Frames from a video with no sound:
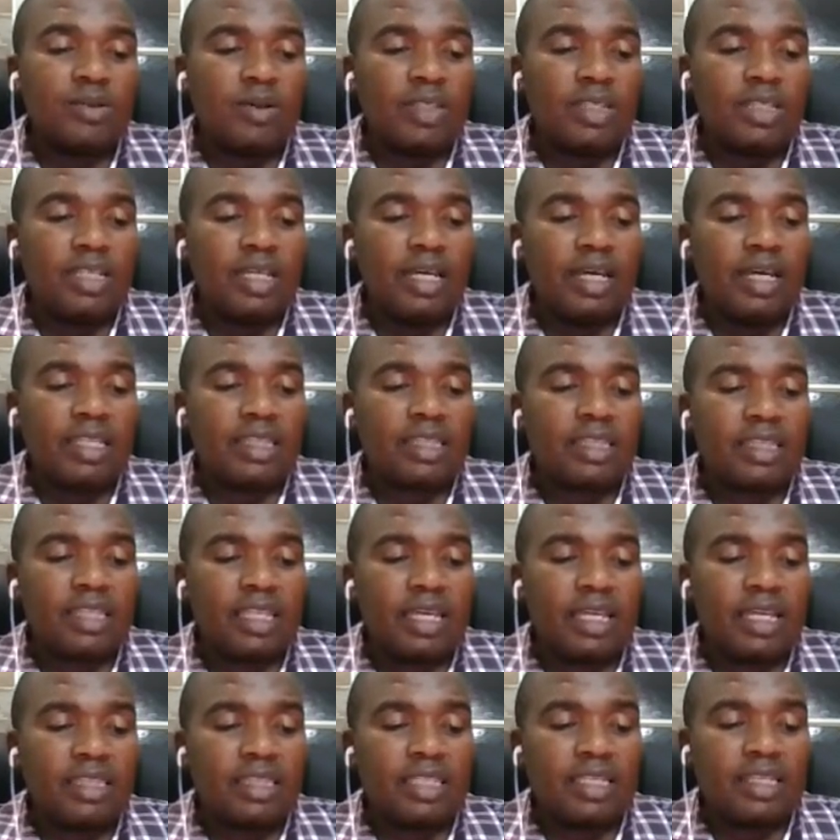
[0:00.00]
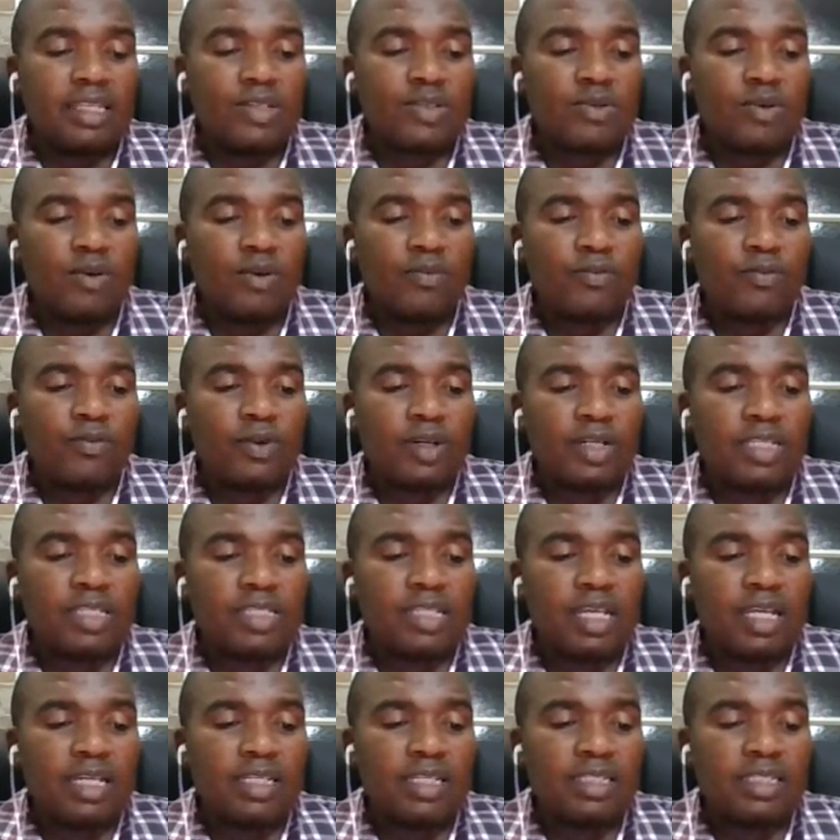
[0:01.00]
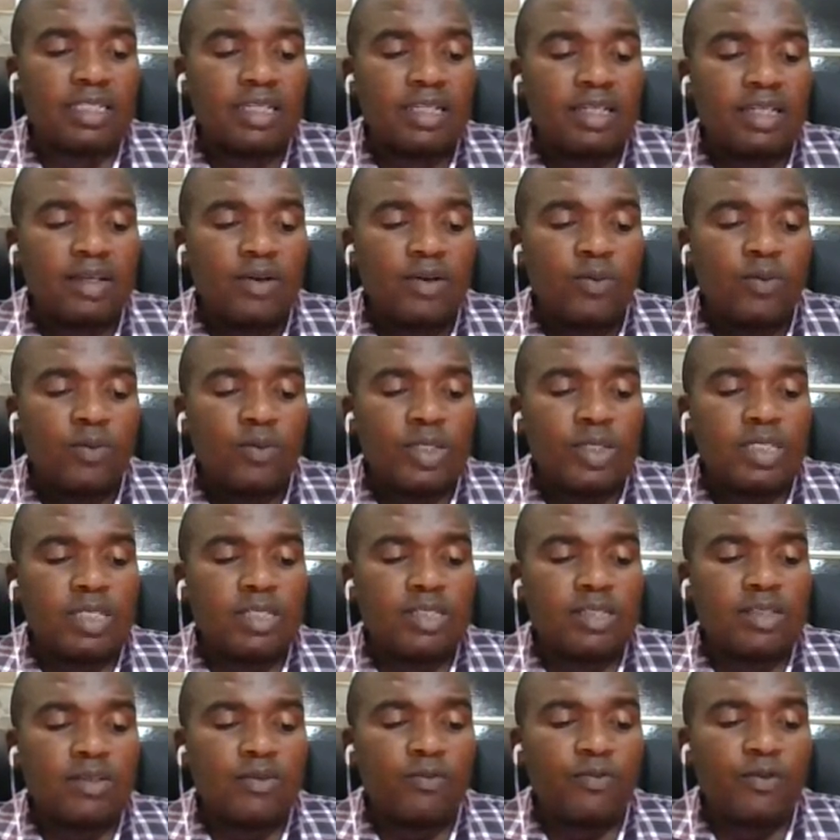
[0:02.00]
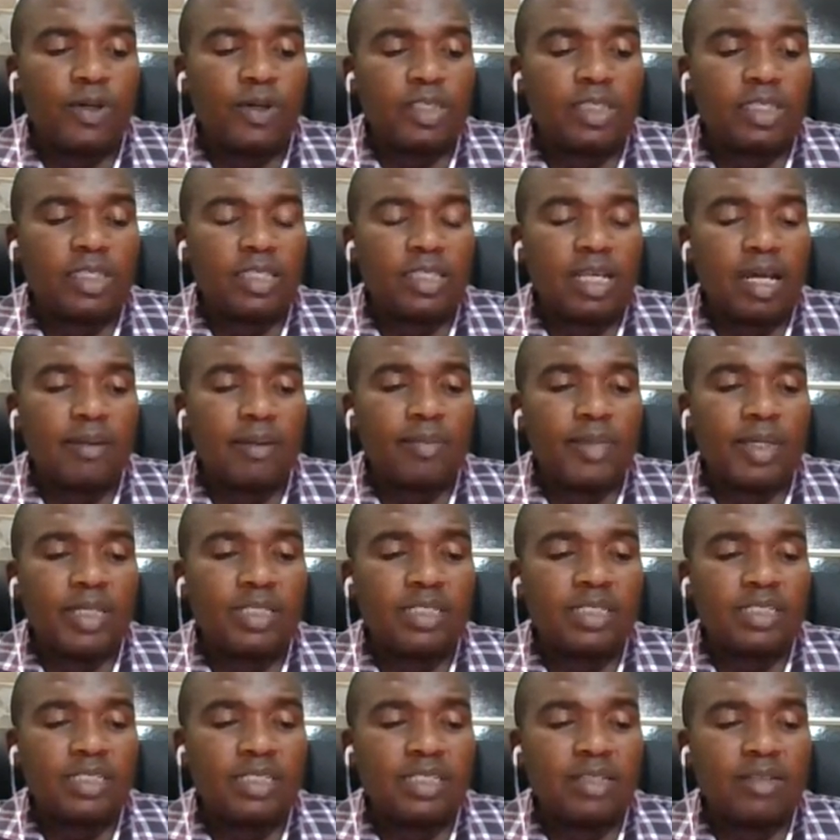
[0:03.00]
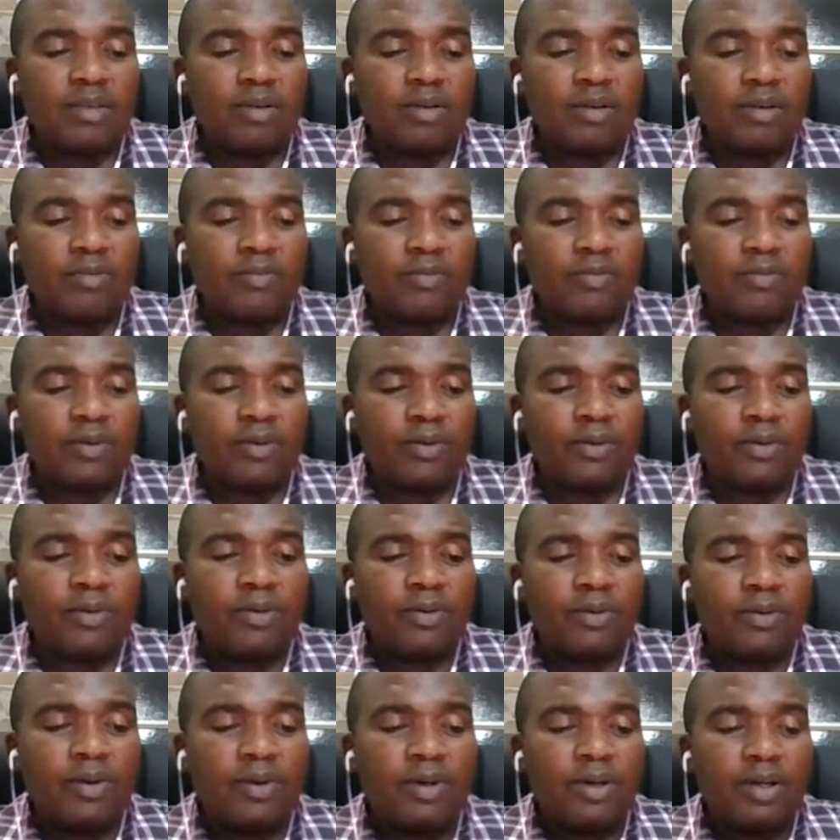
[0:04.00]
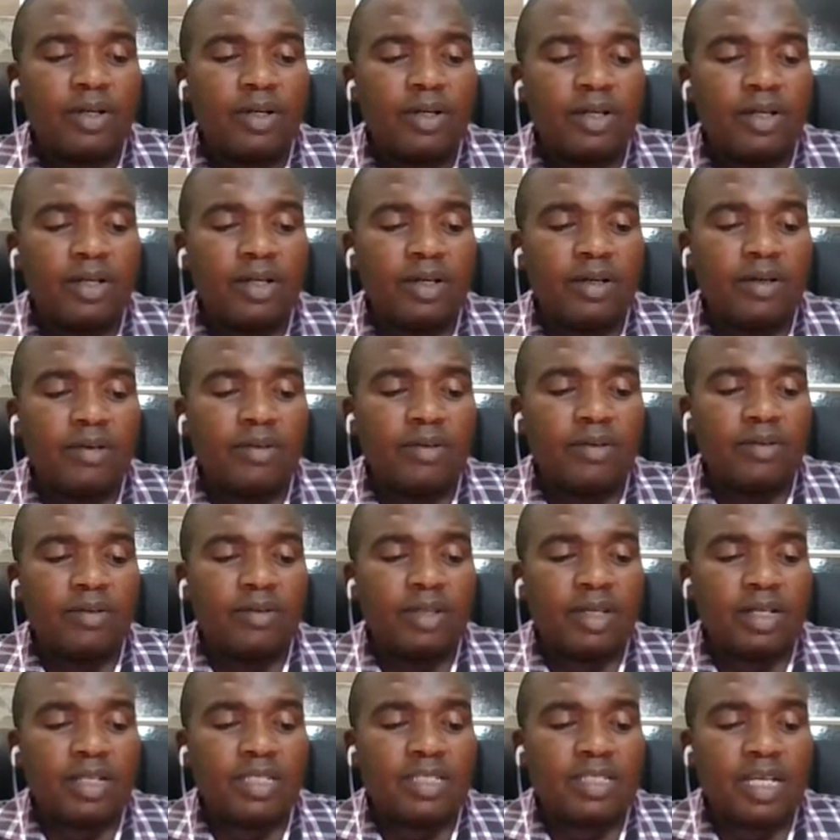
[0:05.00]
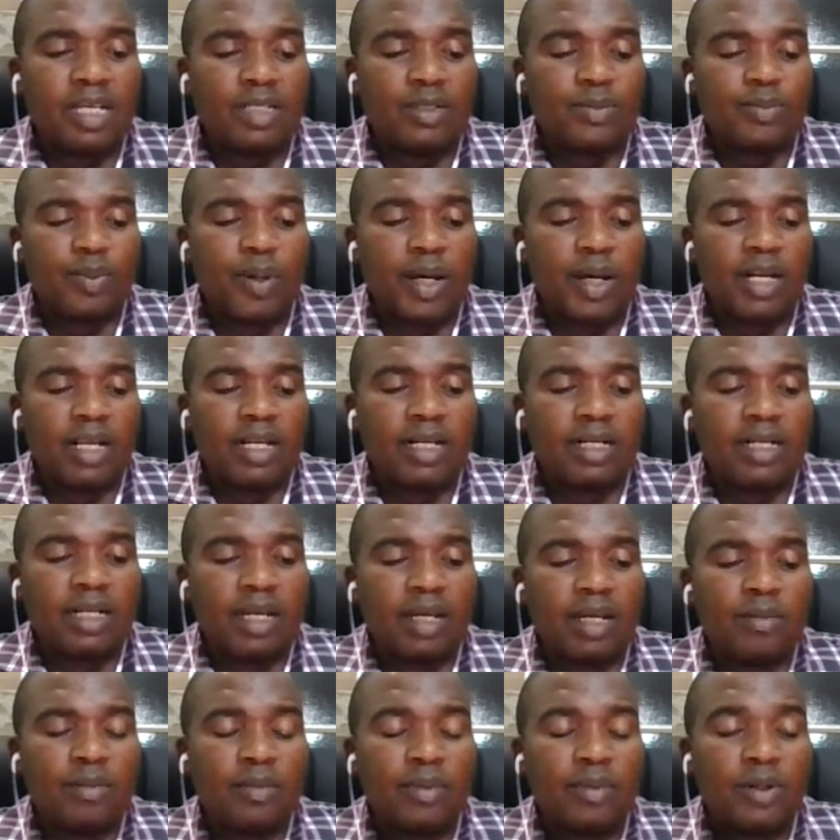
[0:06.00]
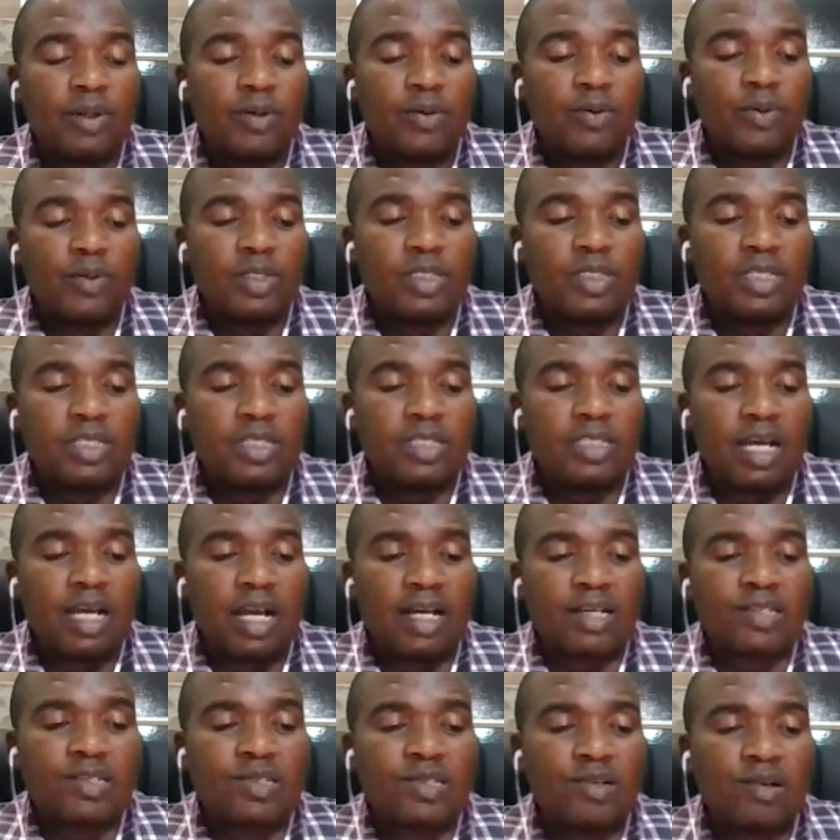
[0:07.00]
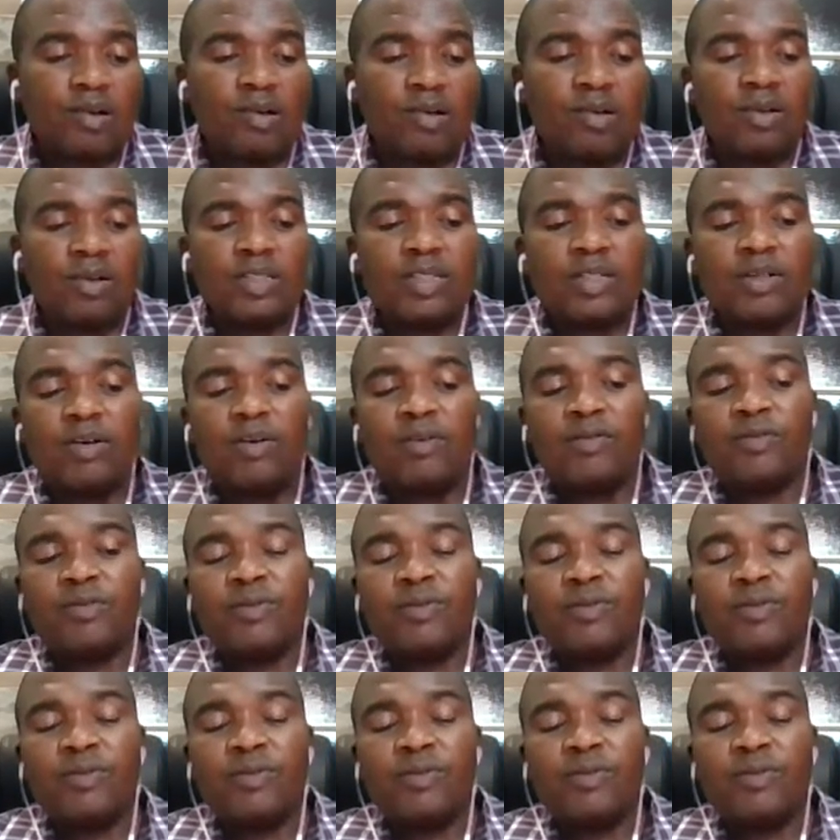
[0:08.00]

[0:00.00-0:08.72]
on the ethics of research, which is the fourth dimension of the research paradigm, which is the axiology